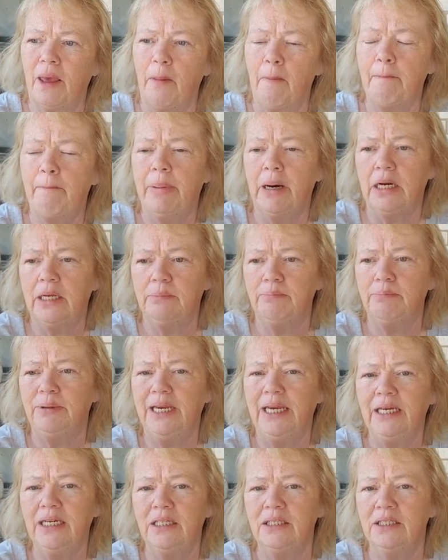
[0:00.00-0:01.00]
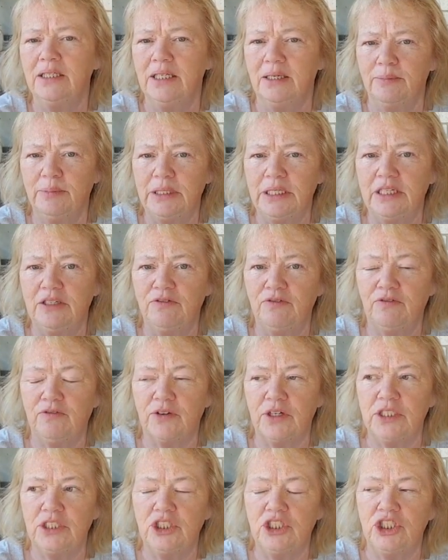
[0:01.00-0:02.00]
But being a limited
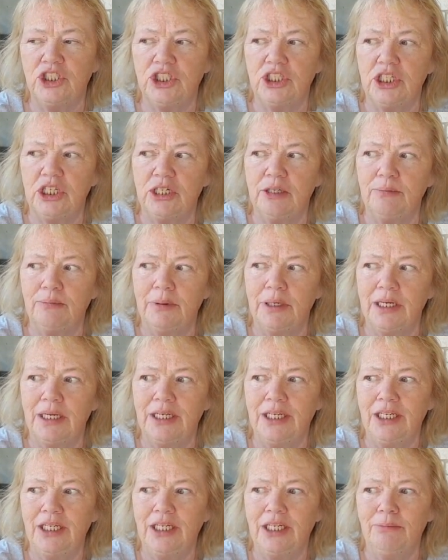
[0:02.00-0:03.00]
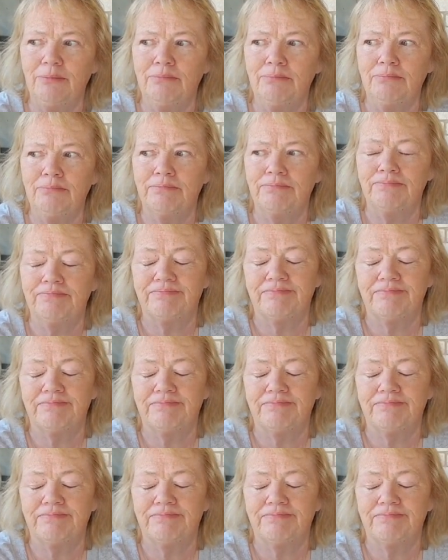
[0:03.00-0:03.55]
friendship, you